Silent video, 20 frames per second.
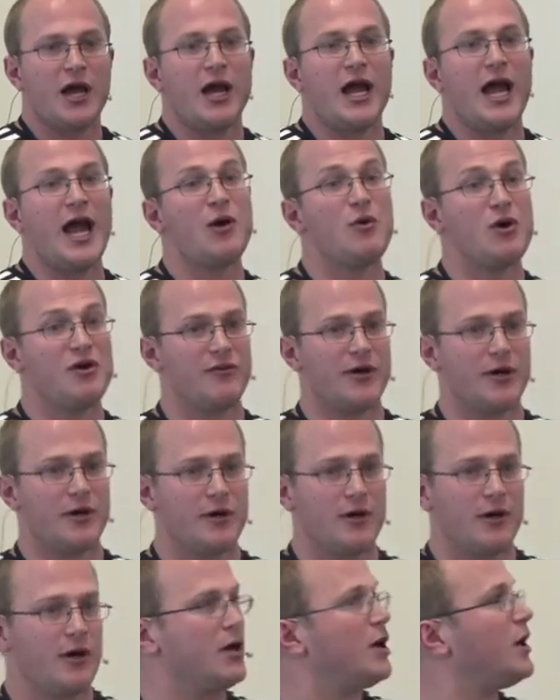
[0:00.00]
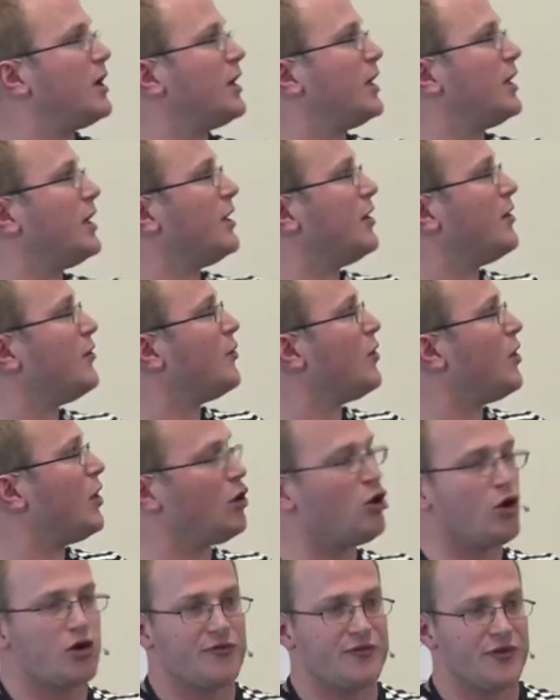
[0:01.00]
However, uh, a
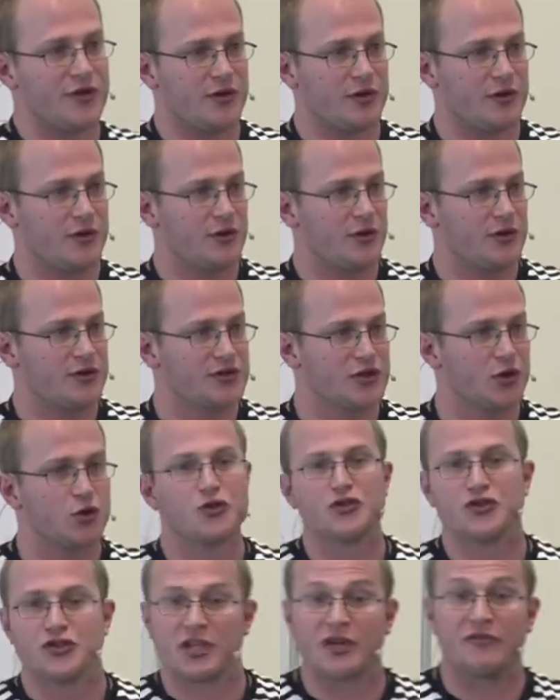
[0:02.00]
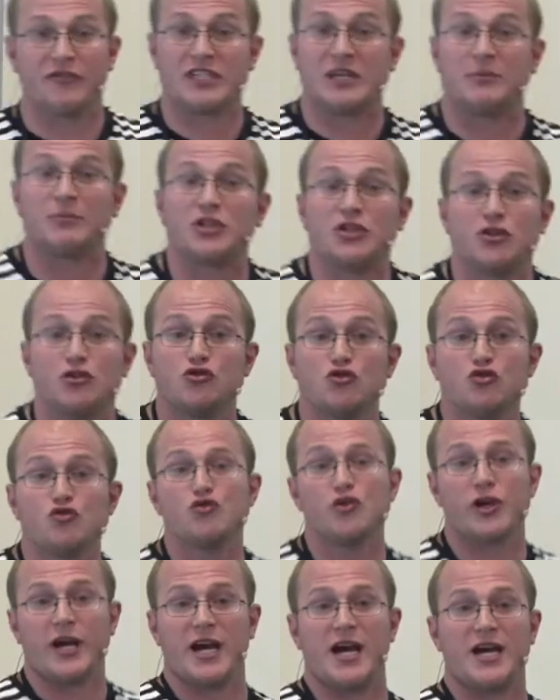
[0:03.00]
lot of the solutions that have attempted to do
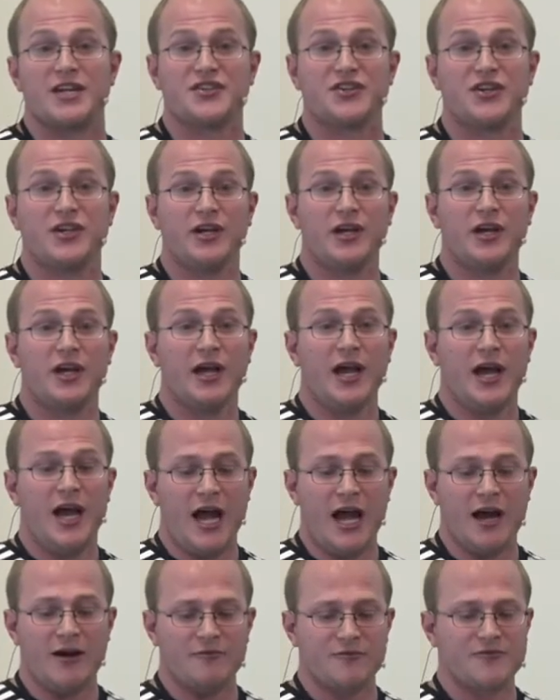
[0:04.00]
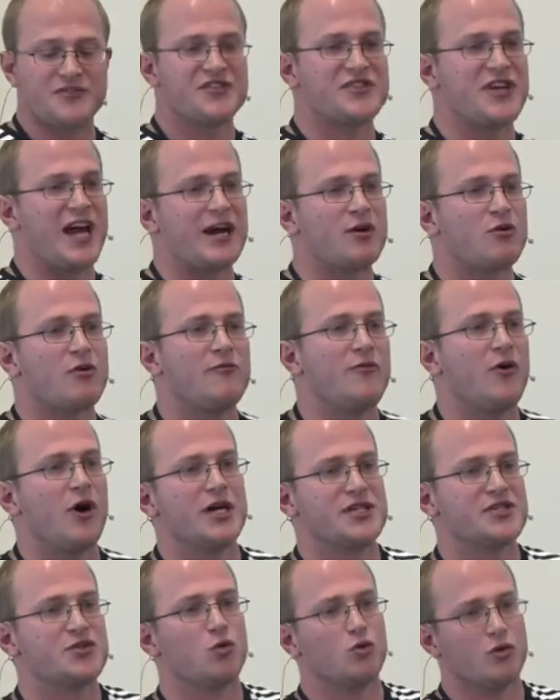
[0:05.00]
that have
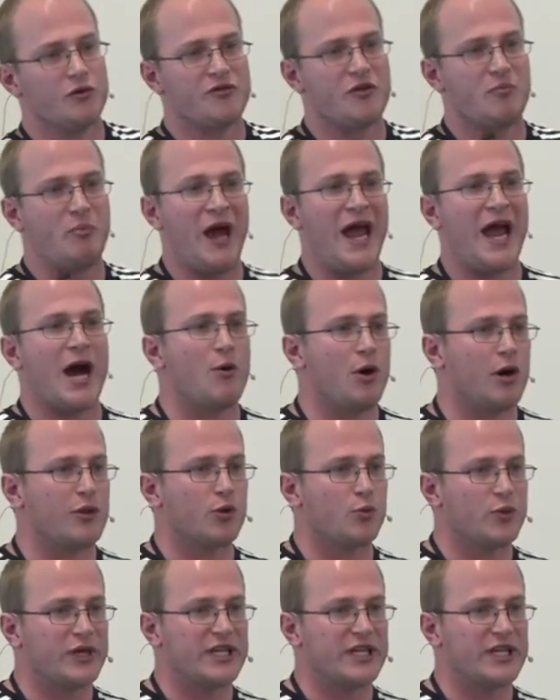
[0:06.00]
sacrificed all of the power that